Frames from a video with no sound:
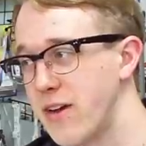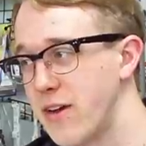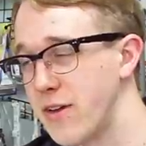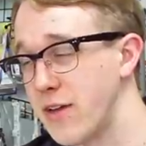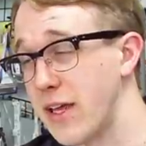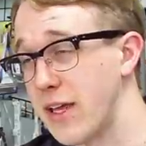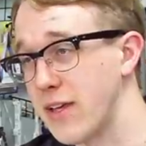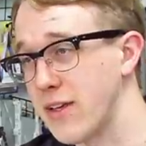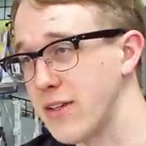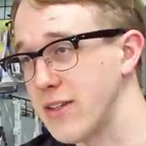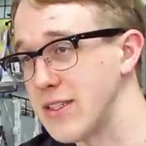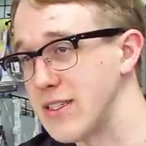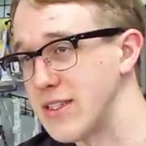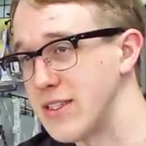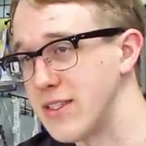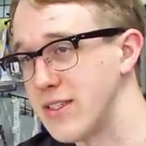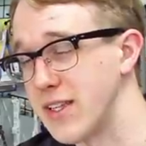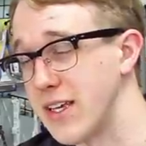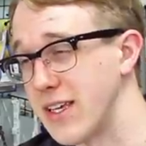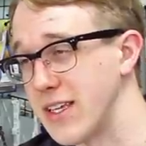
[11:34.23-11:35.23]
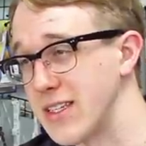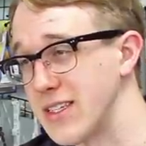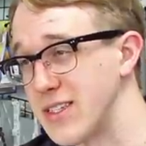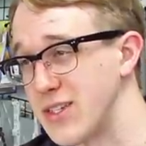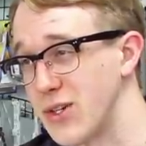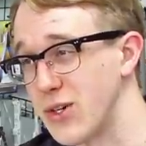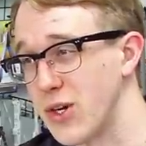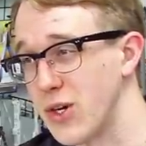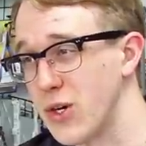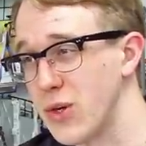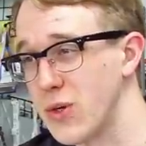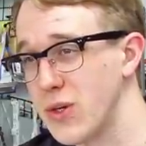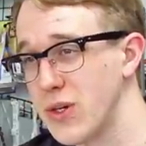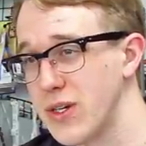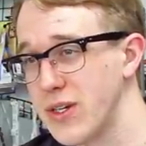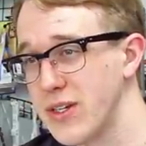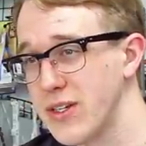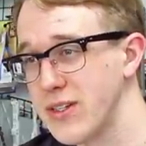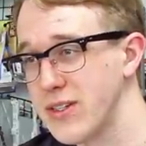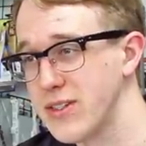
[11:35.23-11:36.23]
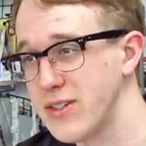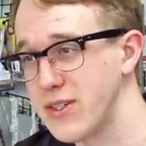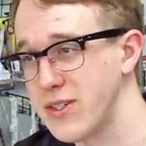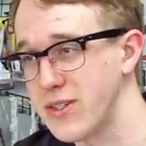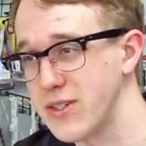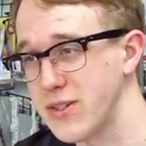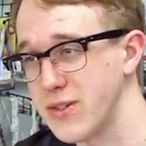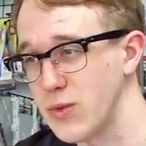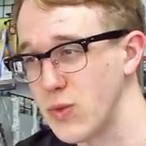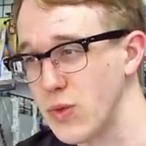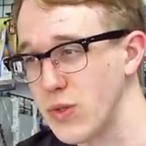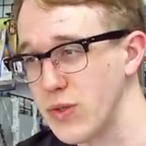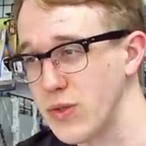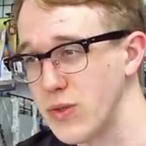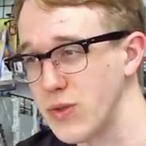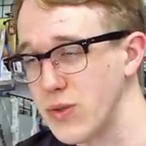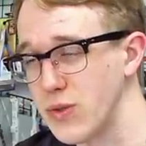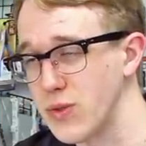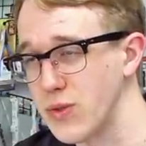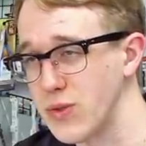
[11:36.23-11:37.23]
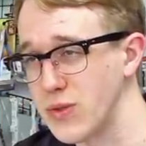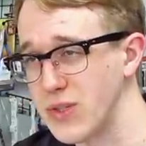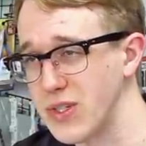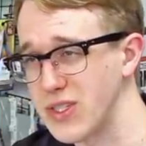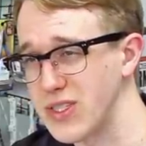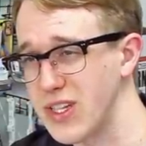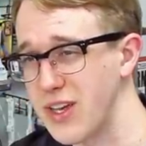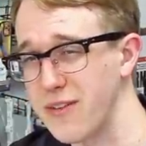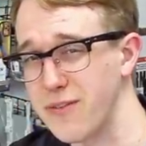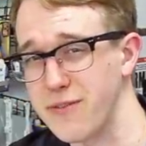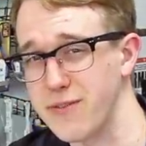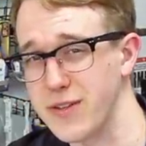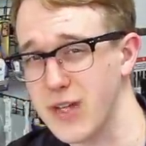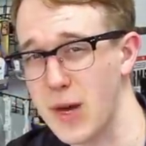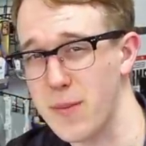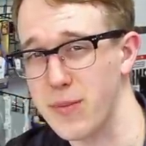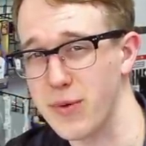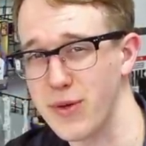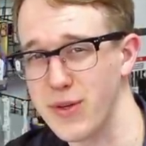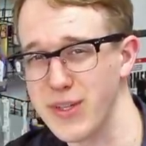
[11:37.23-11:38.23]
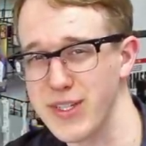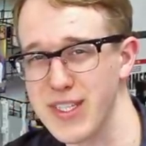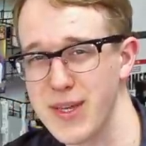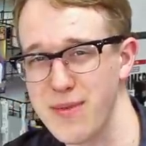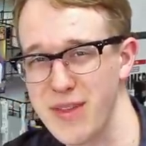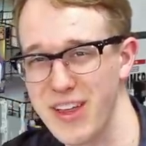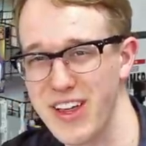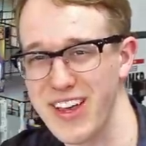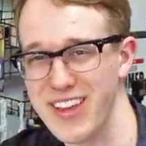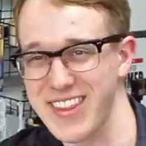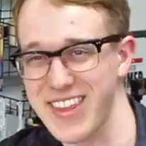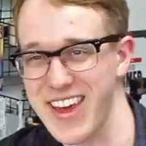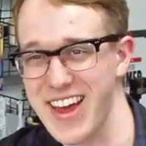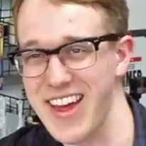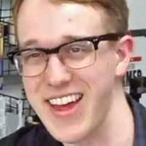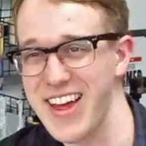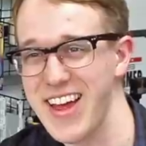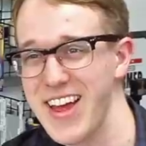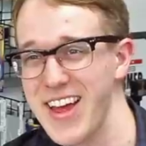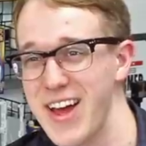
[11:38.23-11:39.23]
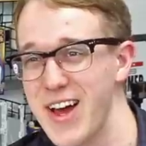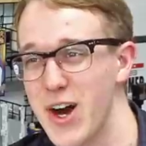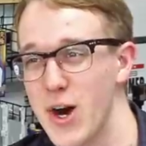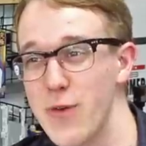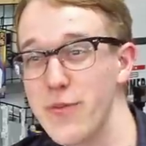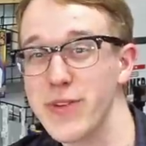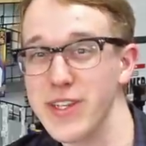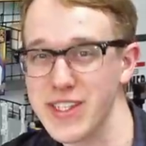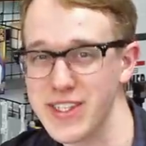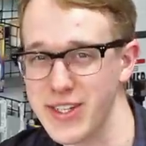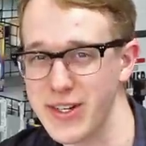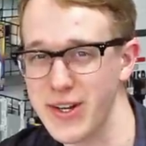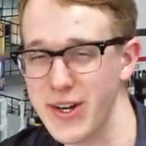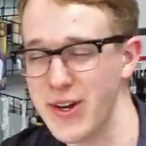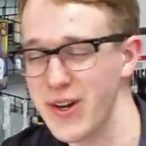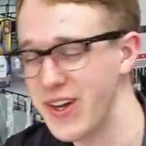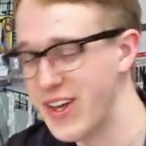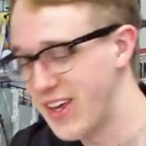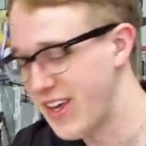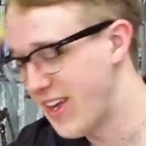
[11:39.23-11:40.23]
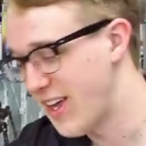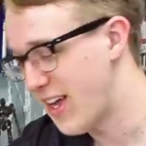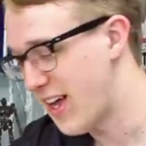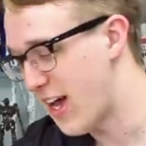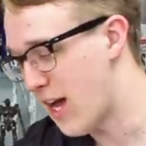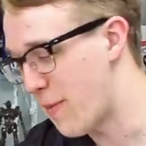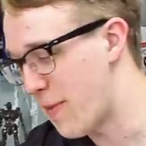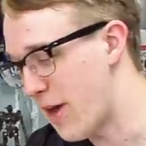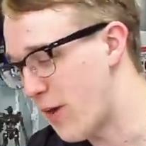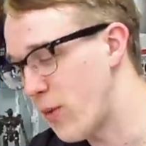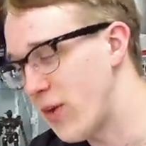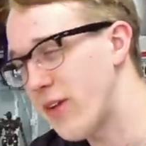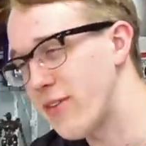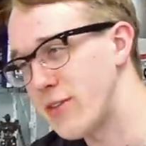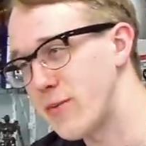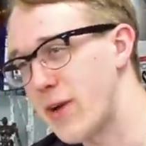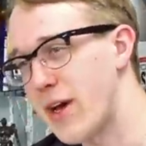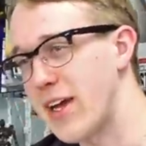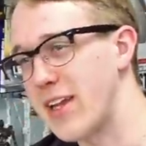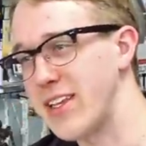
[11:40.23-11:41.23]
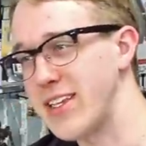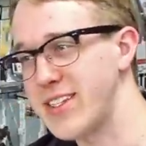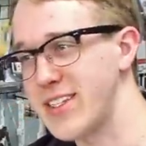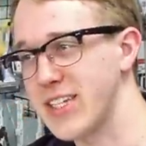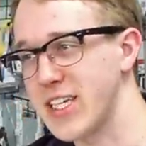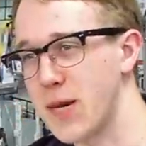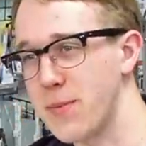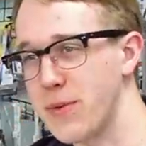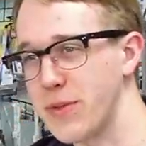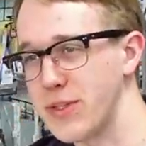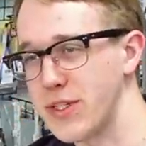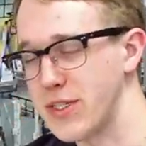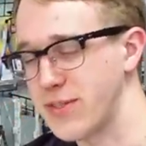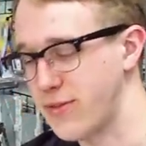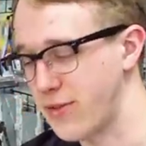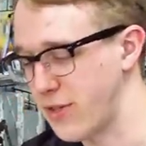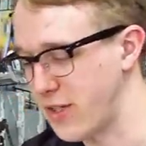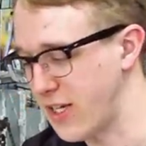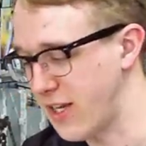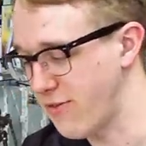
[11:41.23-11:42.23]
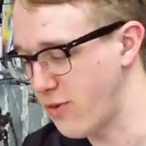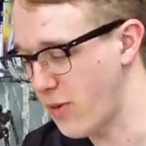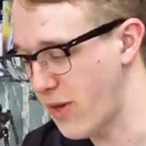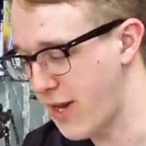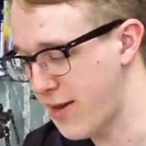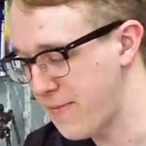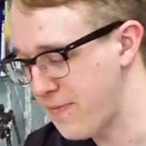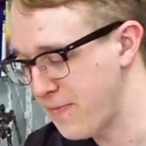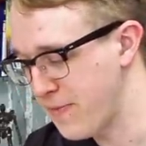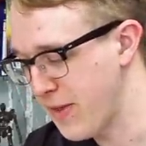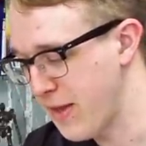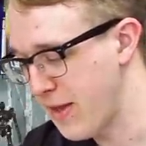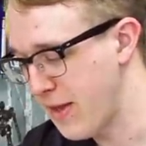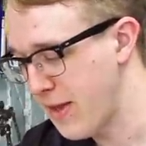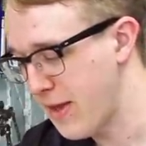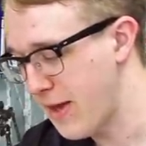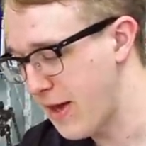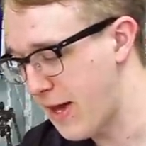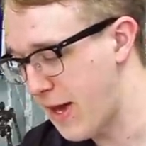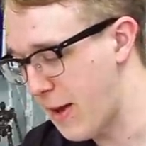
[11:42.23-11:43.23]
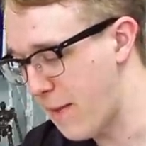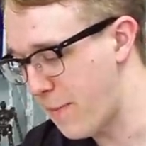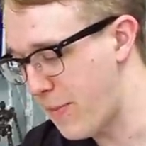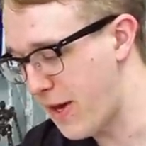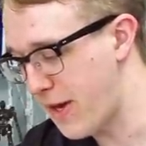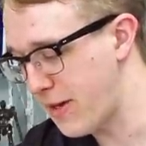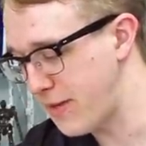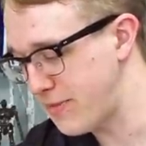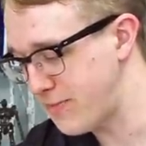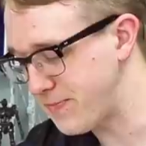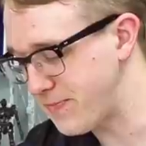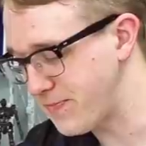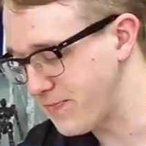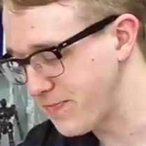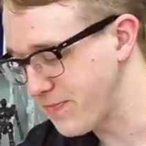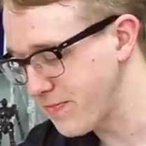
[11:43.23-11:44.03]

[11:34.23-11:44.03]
like like zero to just a couple, something like that. Hopefully zero, uh, but I will have to buy at least a couple just for a giveaway. Uh, but